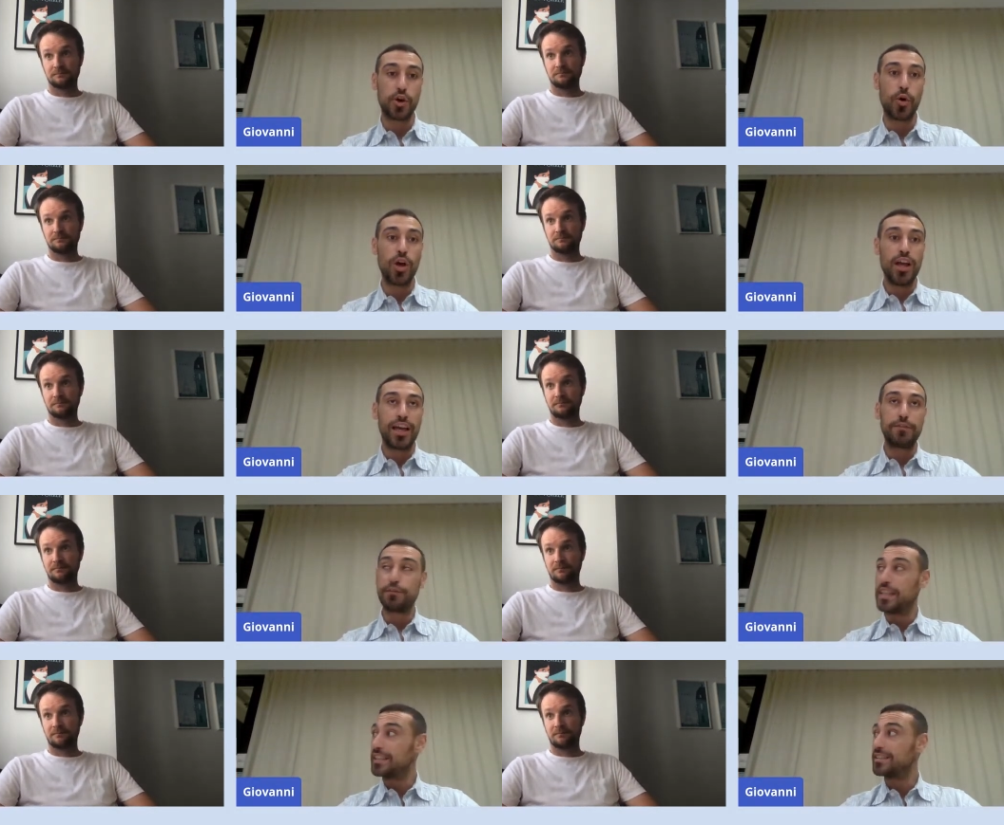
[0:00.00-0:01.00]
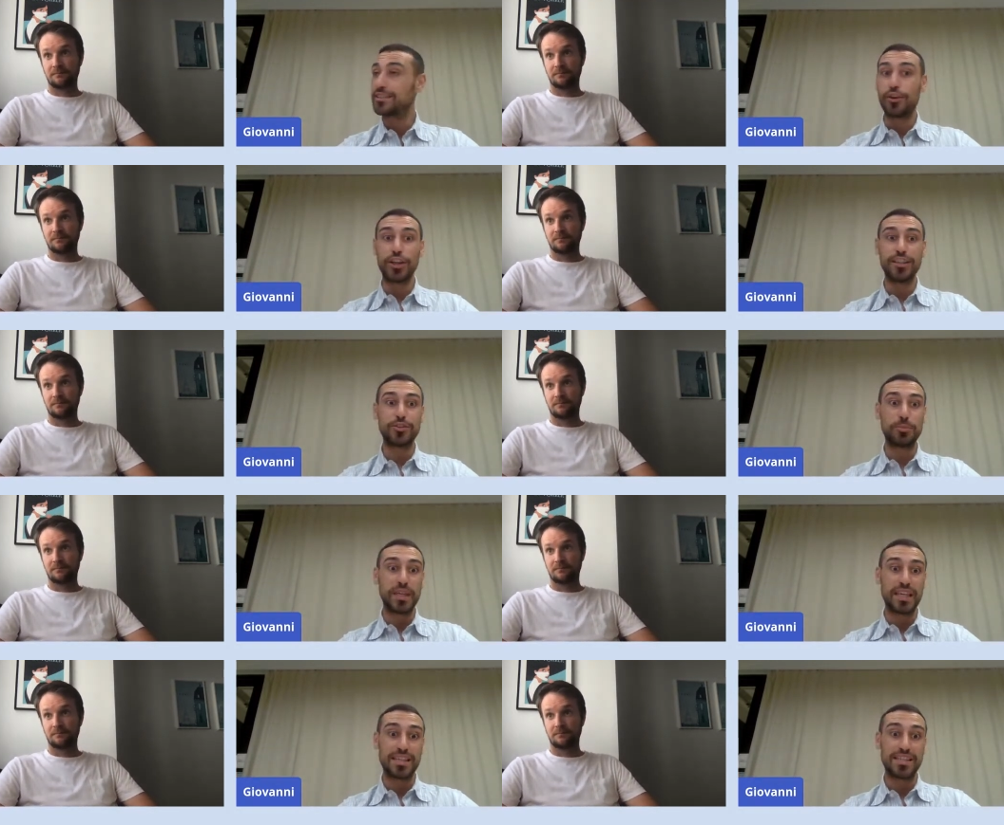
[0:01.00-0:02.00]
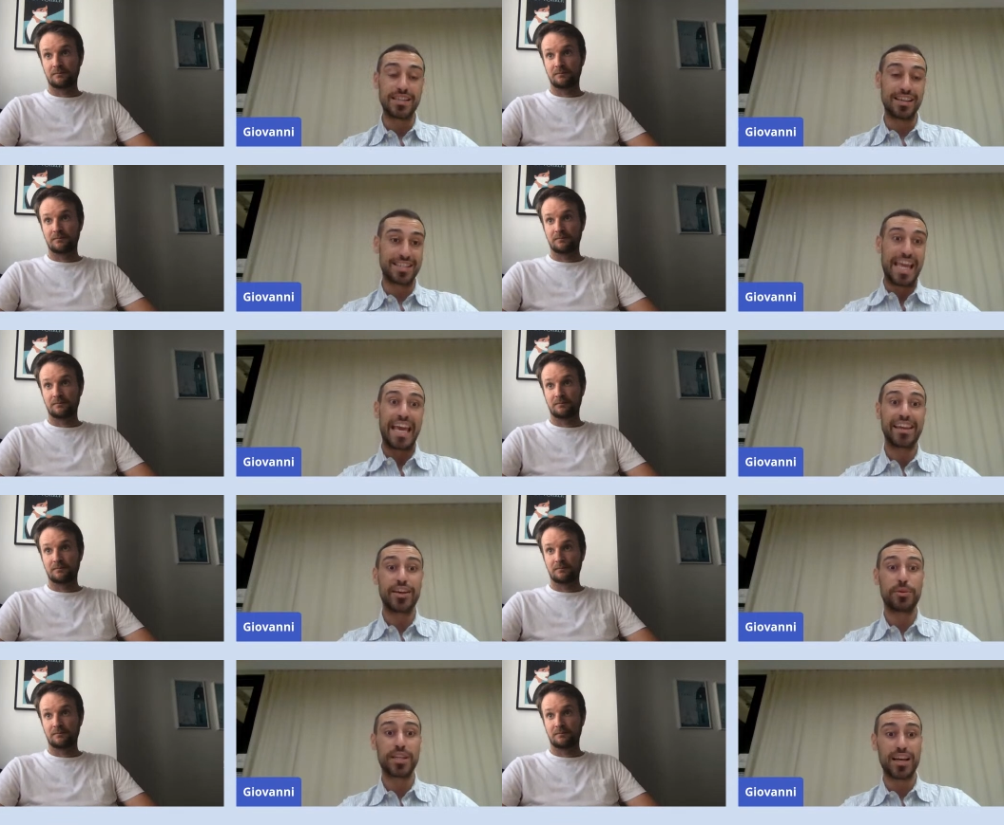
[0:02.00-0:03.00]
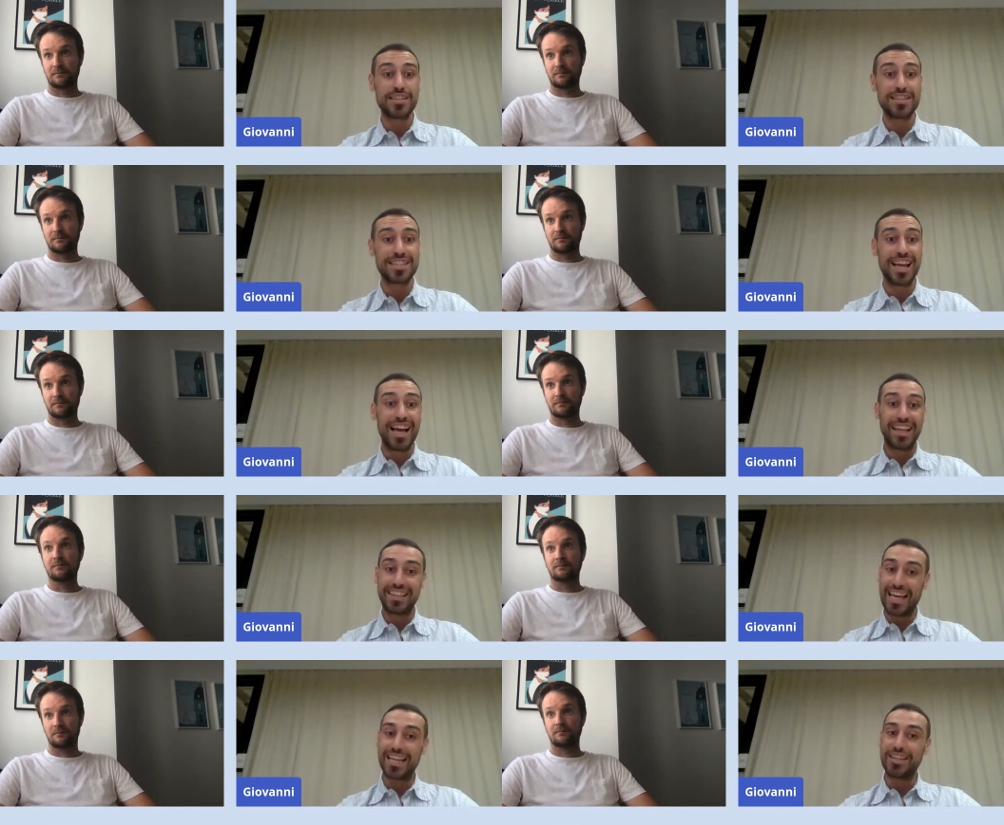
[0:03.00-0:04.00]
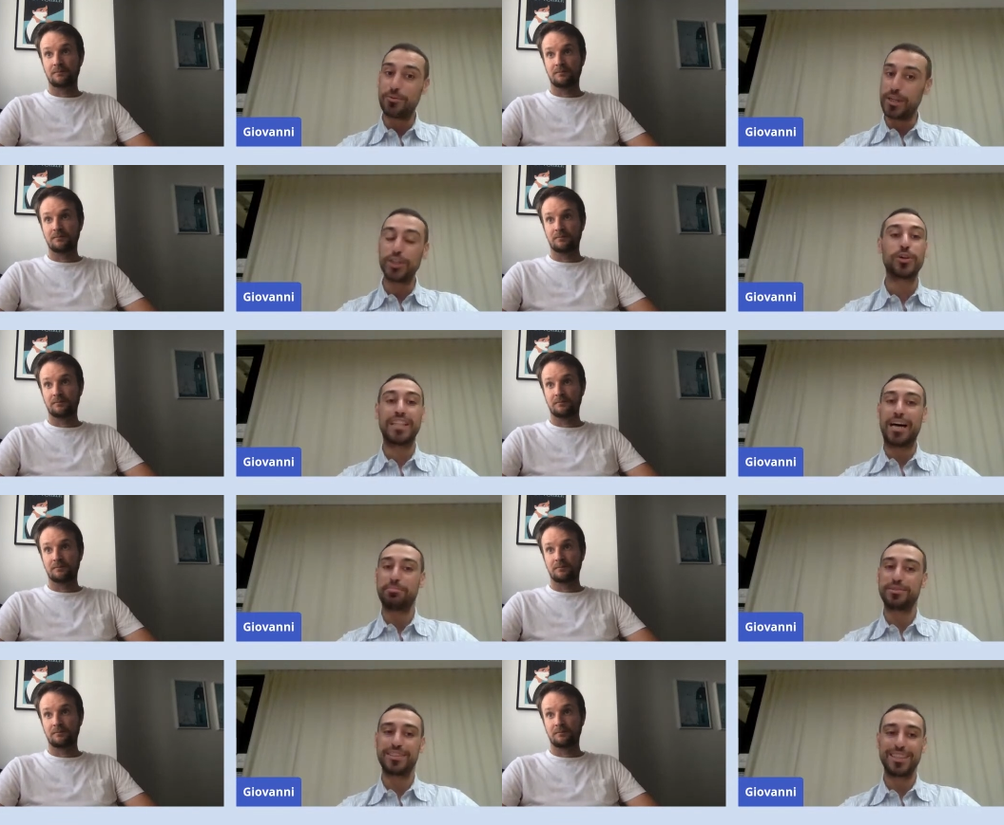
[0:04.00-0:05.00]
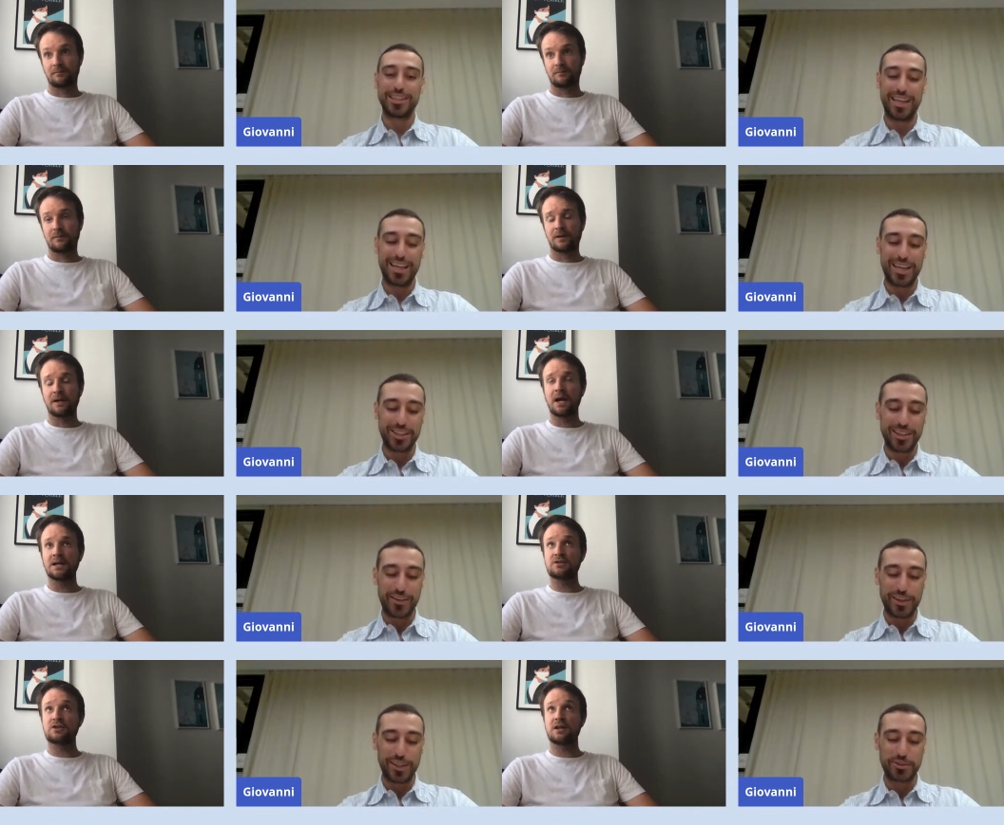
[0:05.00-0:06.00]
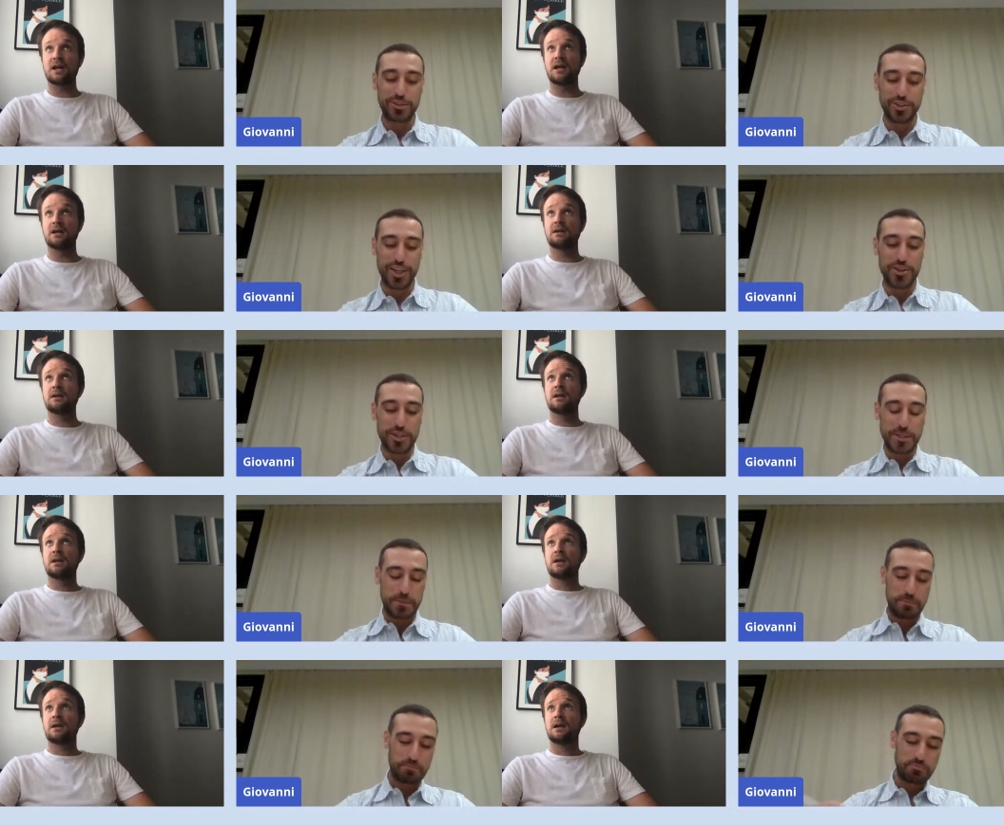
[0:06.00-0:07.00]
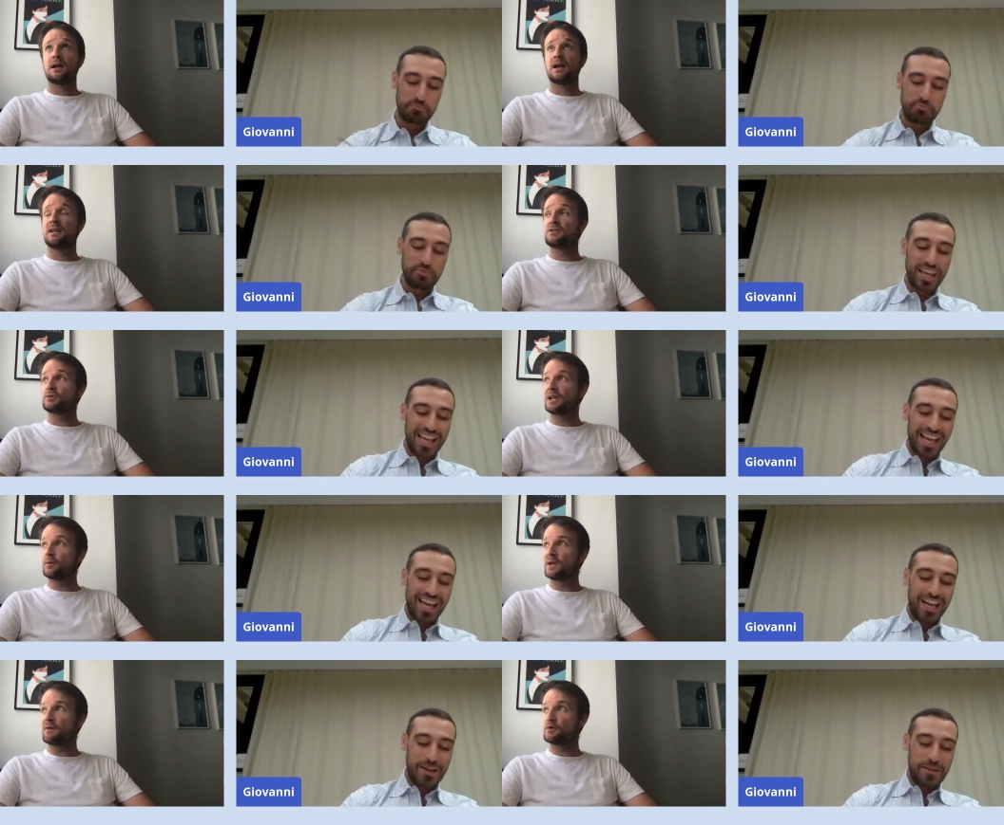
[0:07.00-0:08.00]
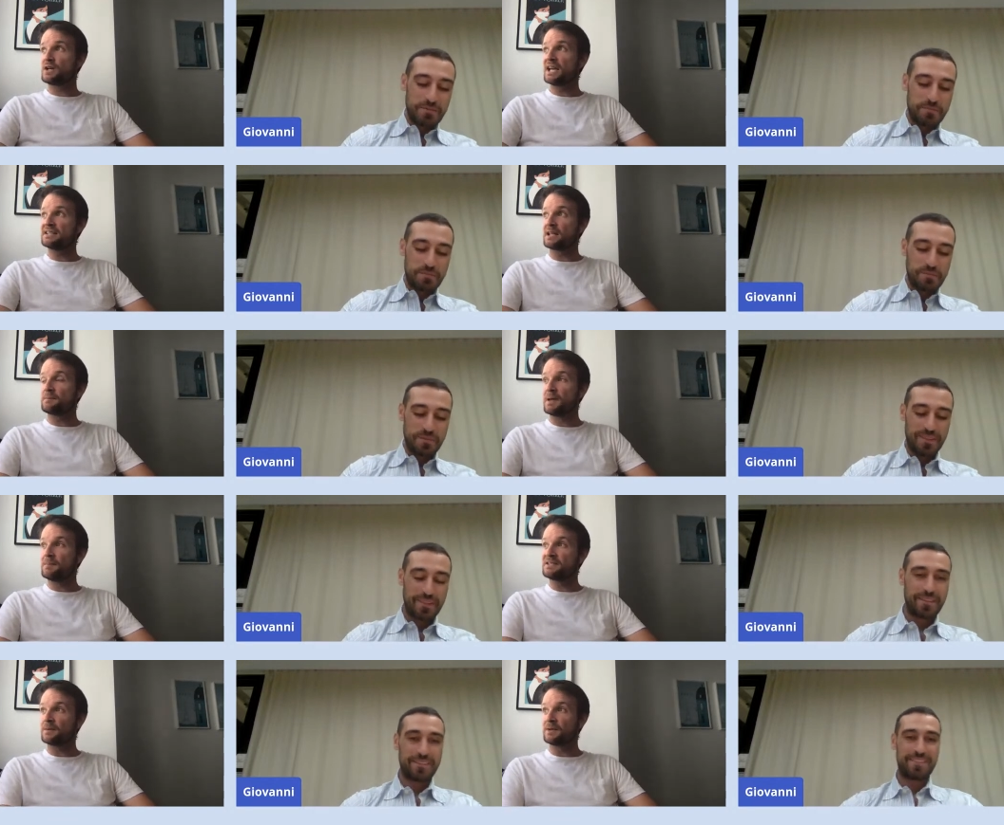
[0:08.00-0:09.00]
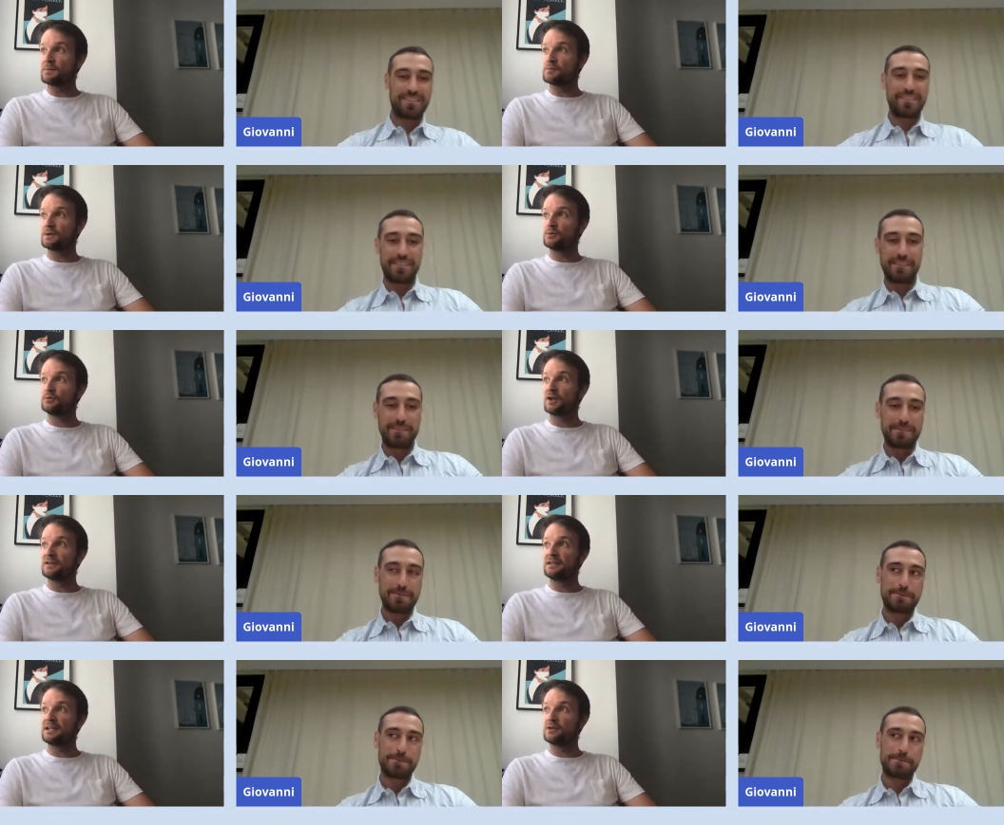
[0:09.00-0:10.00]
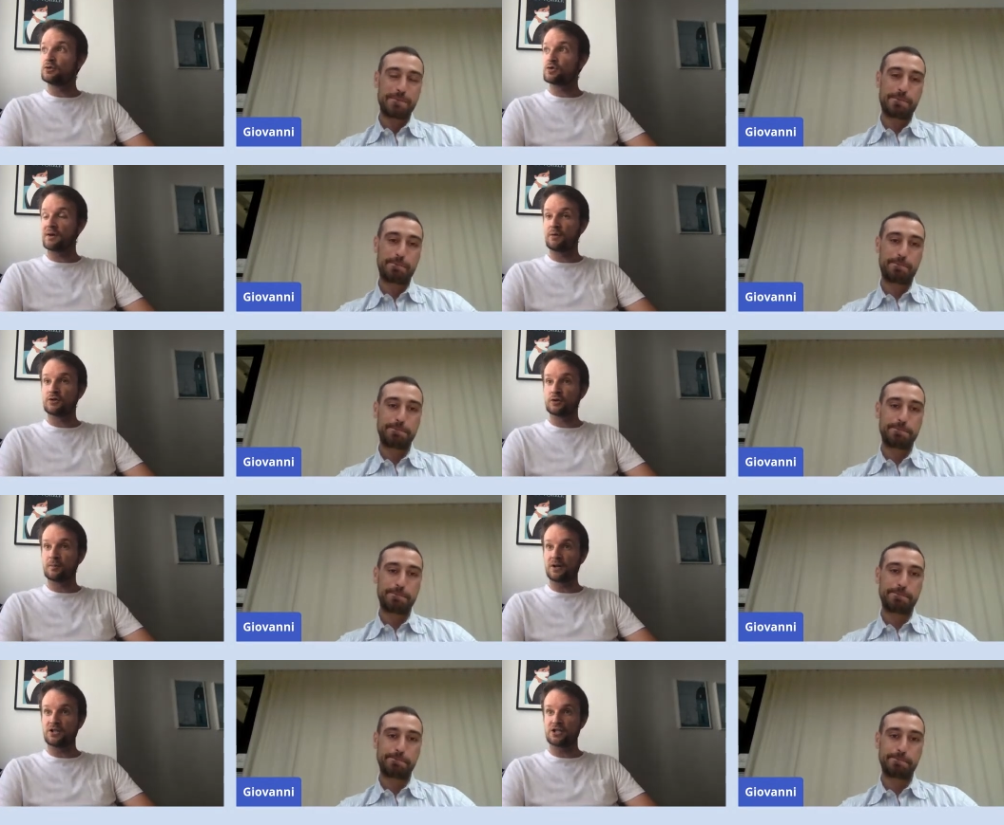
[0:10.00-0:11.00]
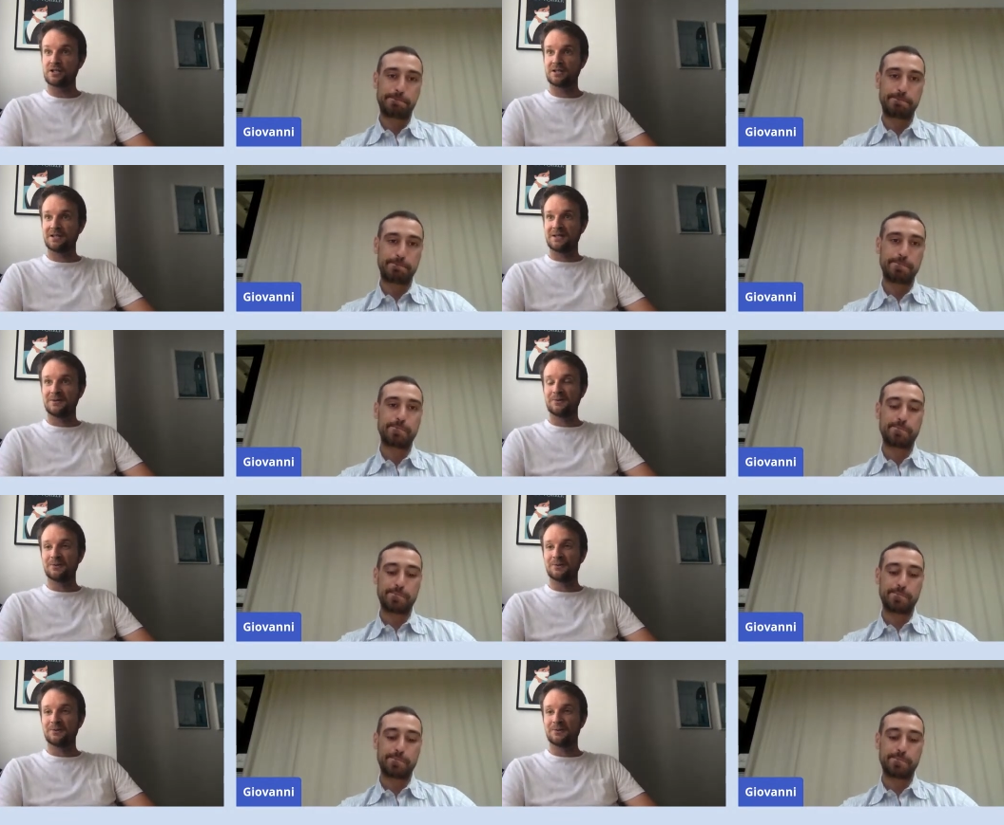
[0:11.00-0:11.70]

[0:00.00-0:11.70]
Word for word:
Speaker 1: So if this is going to be uh, staying here with us, then we need to adapt uh, yeah.
Speaker 2: definitely to the changes. And it's true that we have realized that maybe sometimes we do not need to travel so much. You